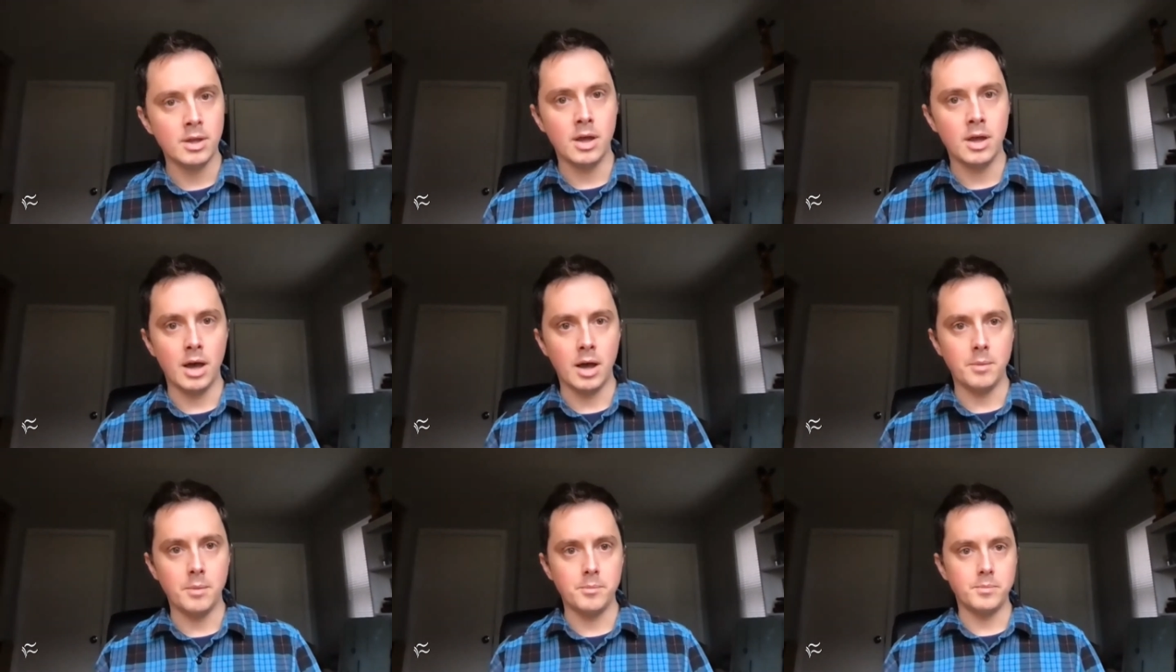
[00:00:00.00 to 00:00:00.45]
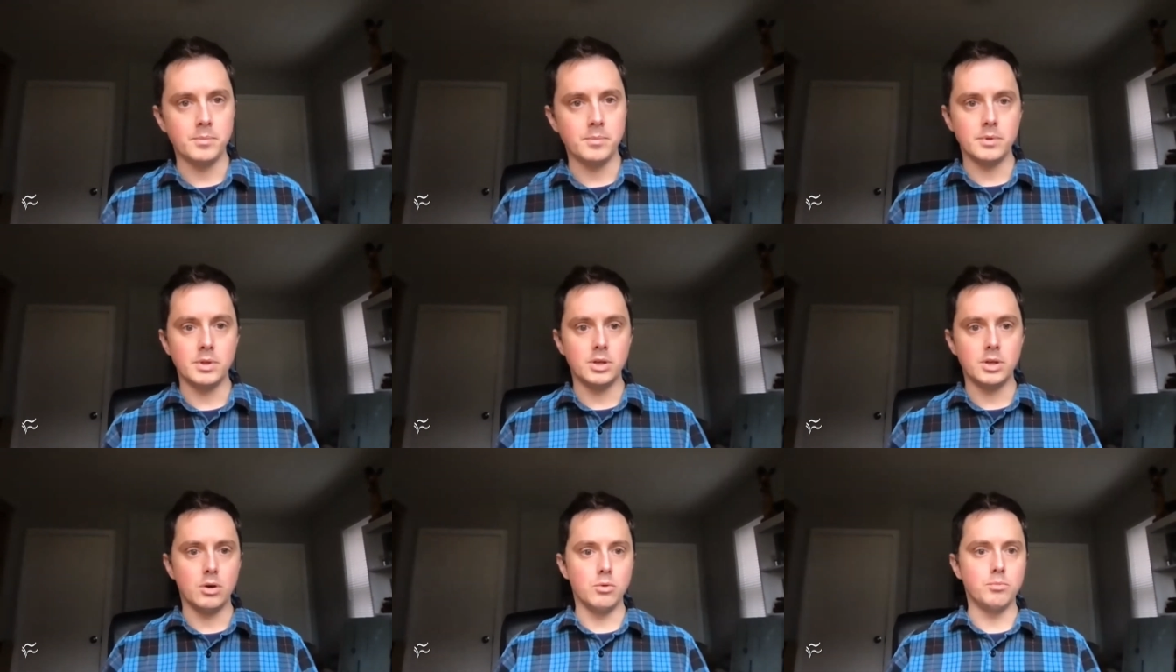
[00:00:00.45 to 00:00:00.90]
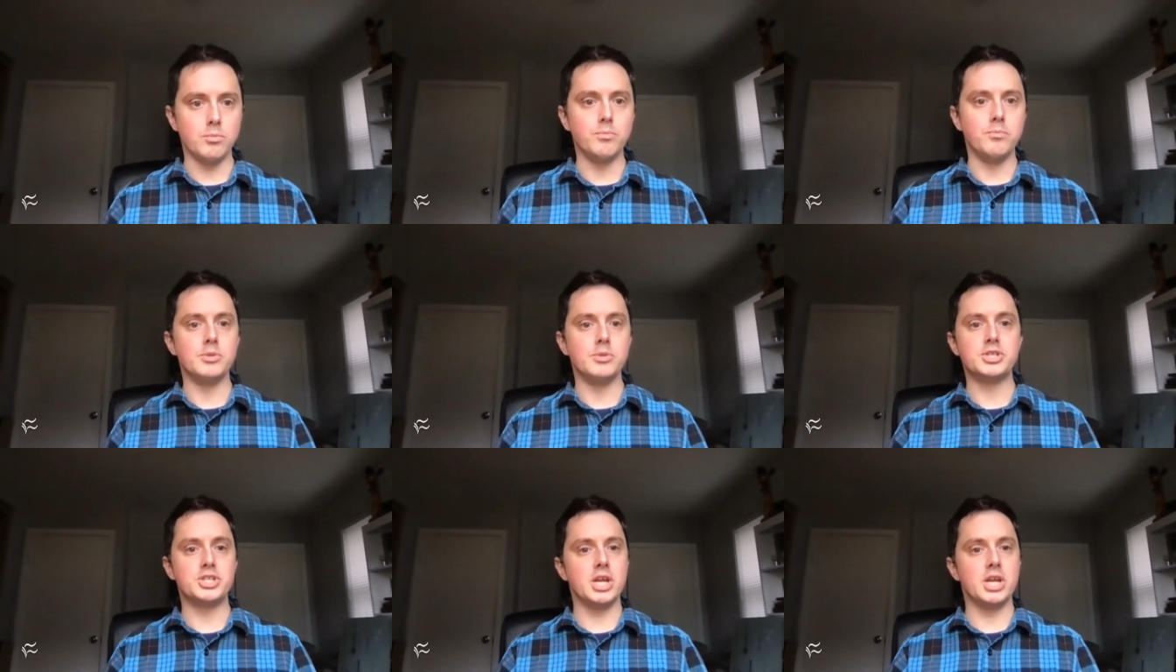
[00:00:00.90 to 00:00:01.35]
um, you know,
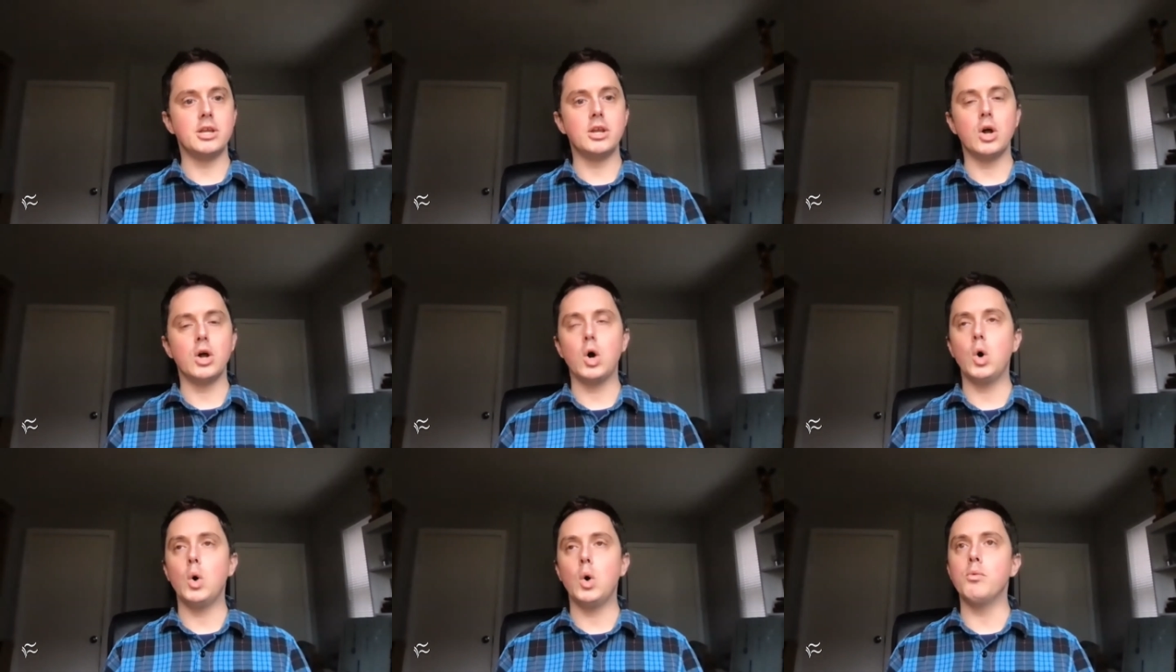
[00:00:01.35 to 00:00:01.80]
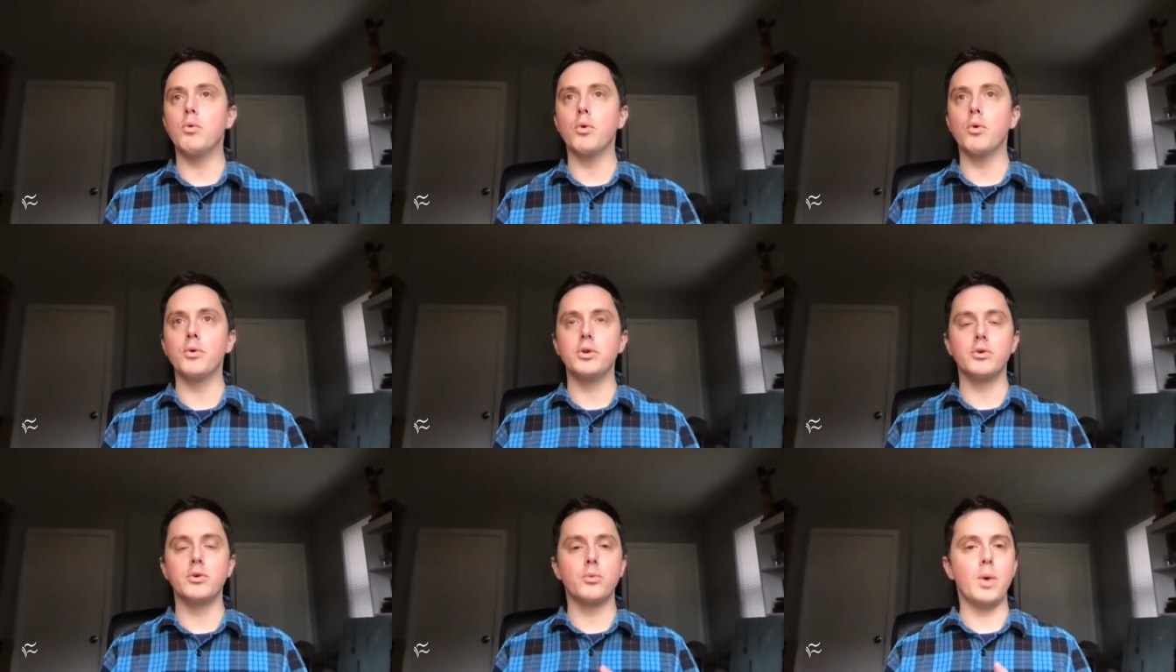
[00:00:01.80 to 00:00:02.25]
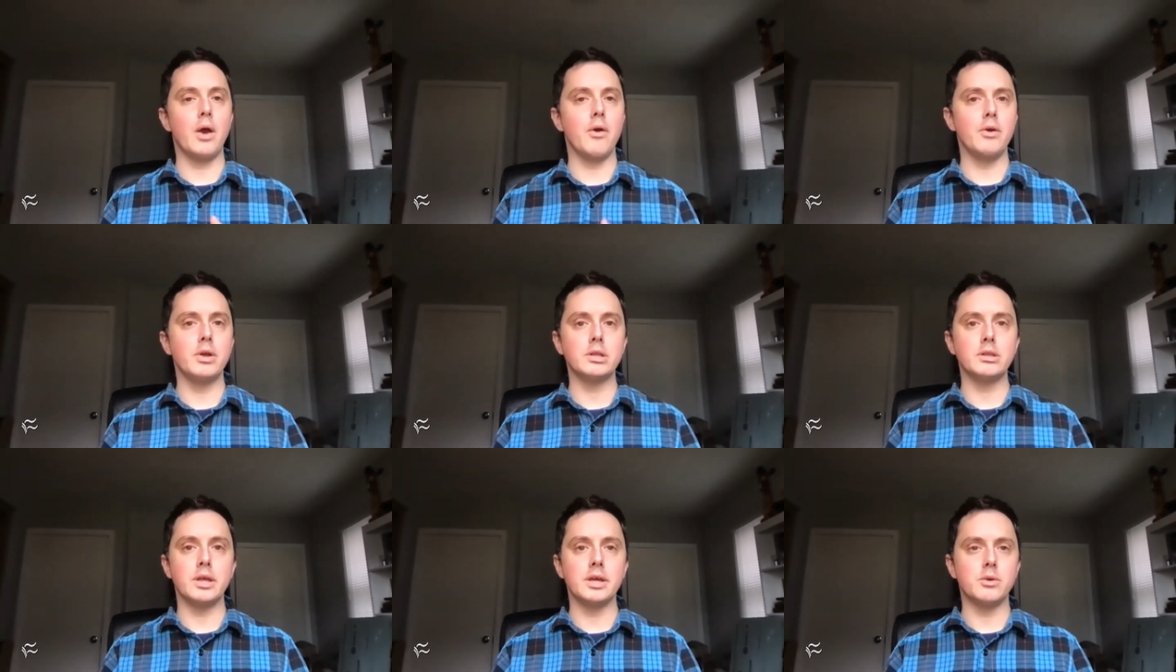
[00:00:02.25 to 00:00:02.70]
machine at home, or you're
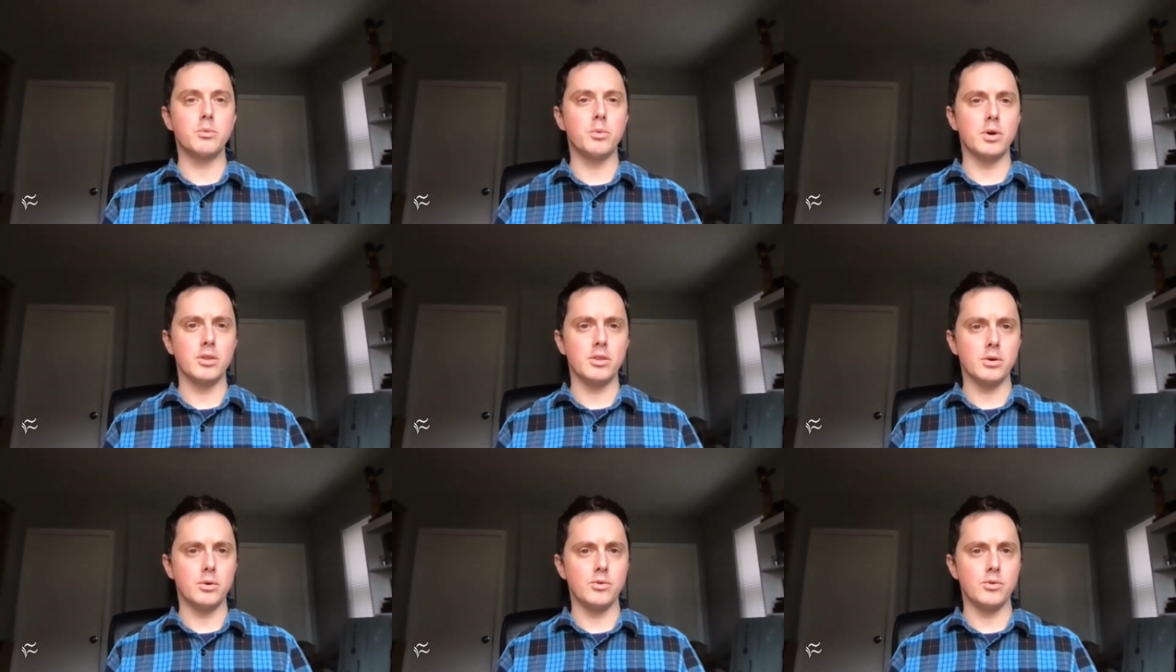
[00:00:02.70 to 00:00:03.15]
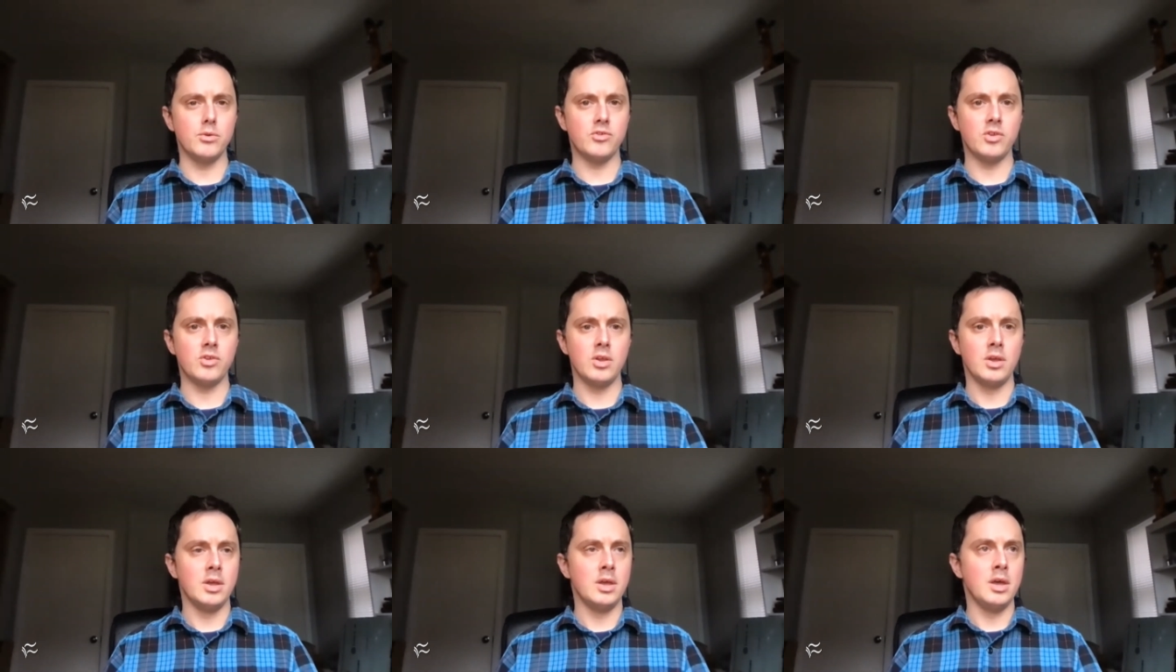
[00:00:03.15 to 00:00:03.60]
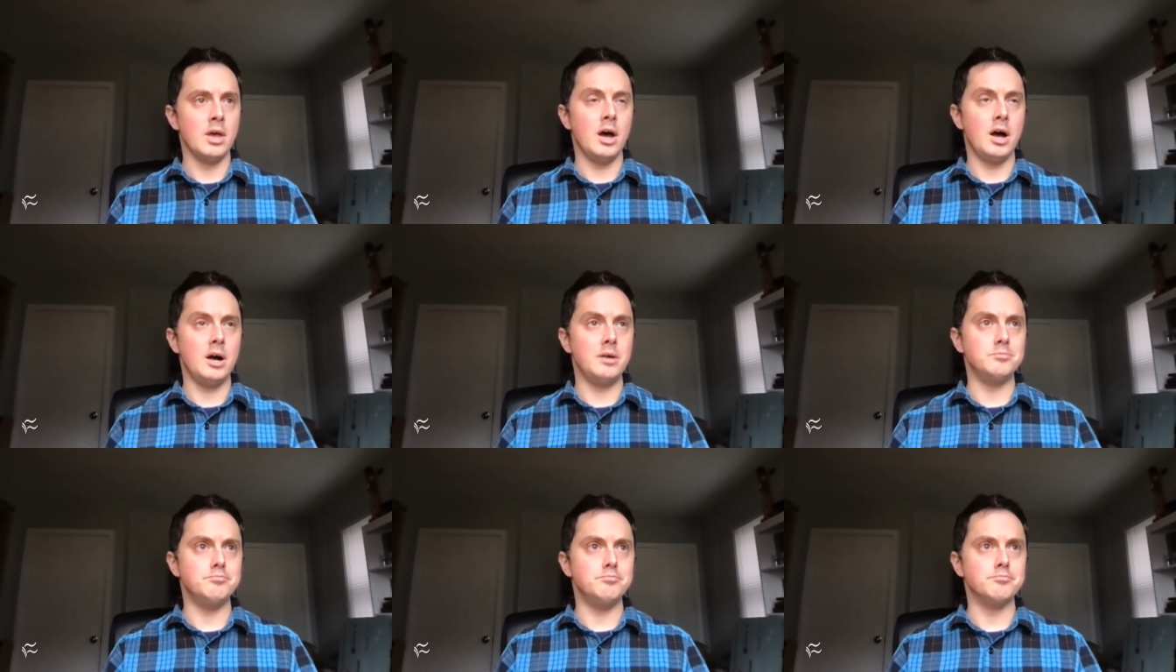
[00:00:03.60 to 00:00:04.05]
wearing like one of those
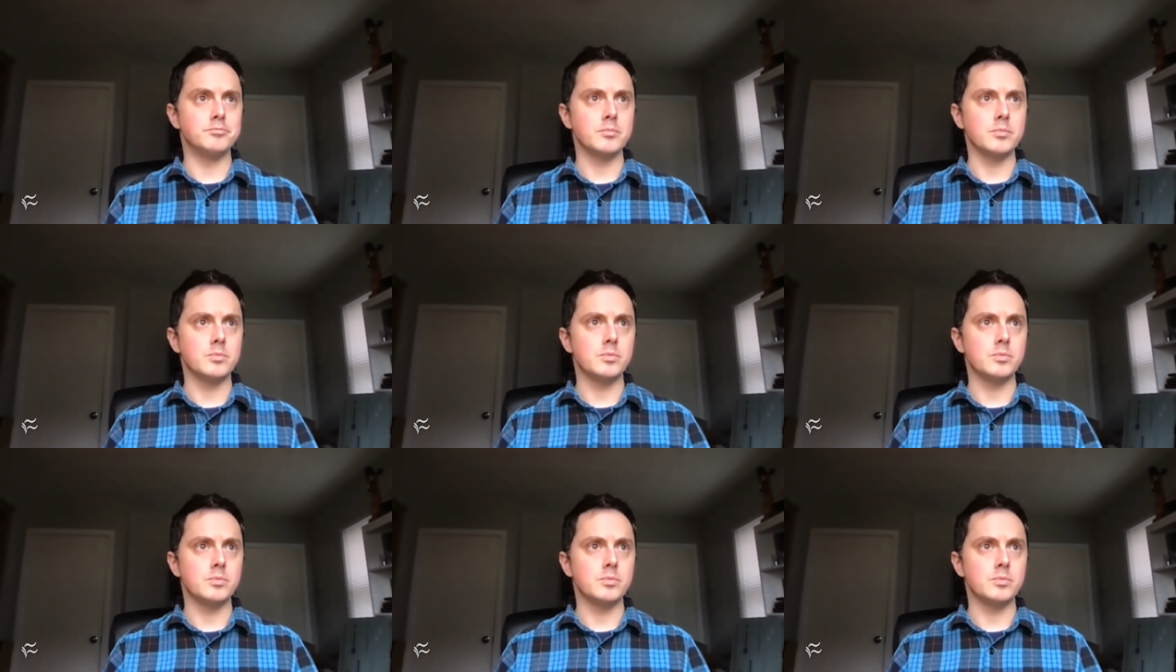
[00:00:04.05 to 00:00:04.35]
um,